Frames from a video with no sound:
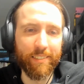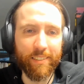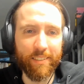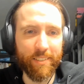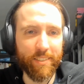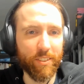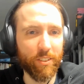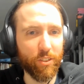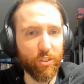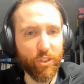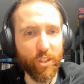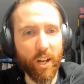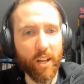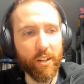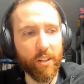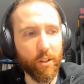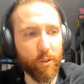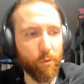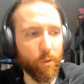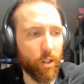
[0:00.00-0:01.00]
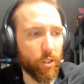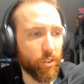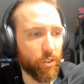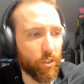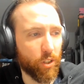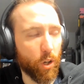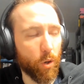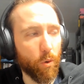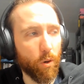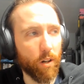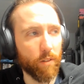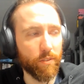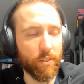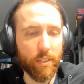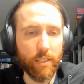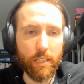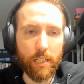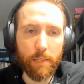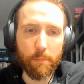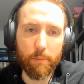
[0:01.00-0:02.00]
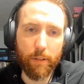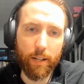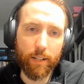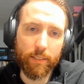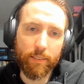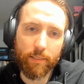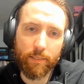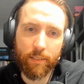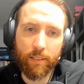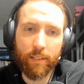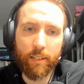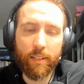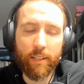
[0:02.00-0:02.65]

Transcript: until China and Russia go off the deep end.